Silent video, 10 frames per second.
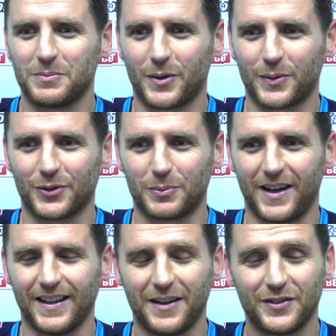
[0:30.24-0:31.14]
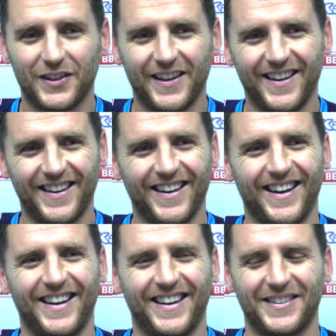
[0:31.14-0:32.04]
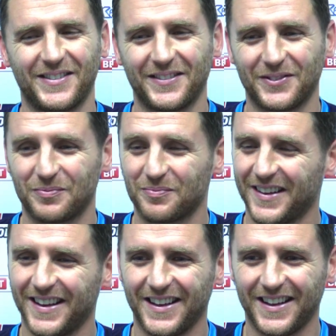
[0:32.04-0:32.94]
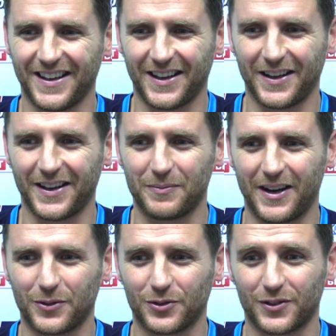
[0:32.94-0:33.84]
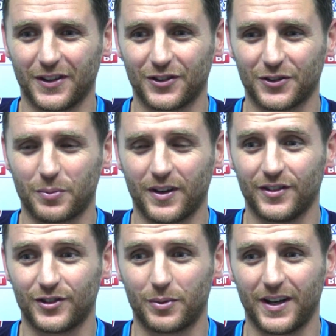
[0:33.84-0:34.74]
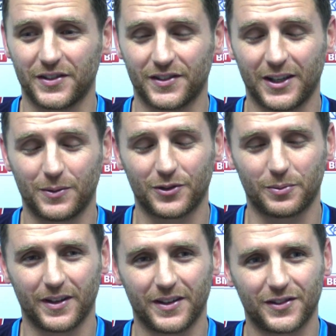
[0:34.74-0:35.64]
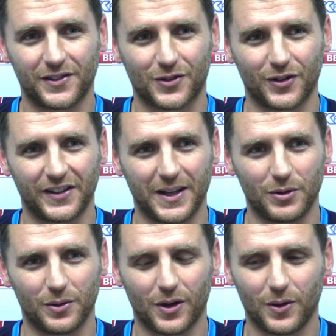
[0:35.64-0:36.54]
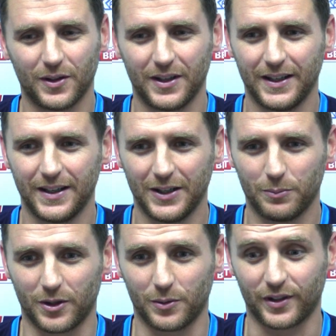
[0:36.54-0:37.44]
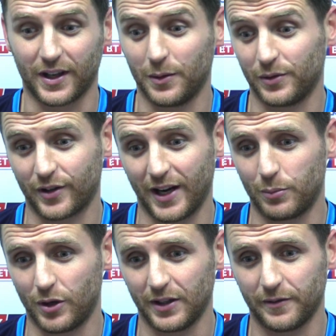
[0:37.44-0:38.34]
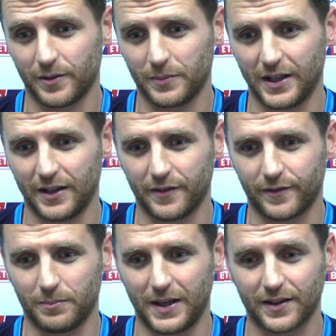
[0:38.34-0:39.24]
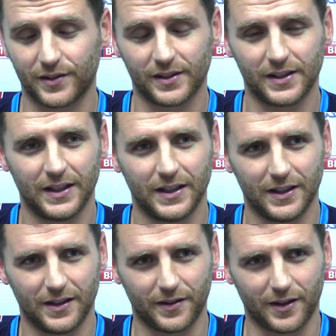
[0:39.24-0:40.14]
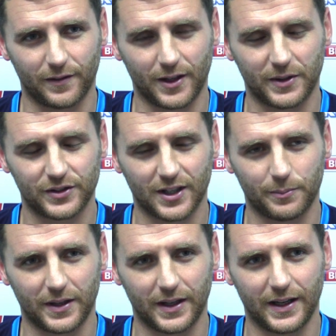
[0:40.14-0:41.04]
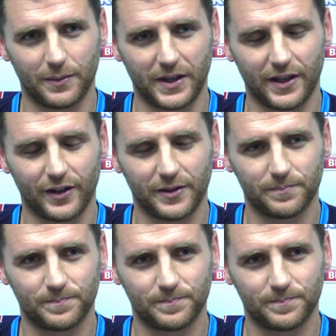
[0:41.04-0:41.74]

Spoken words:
Probably when I was about 11. I was as surprised as anyone, to be honest, scoring a debut goal. But it was a great ball in from Mags, and thankfully I managed to get my head on it.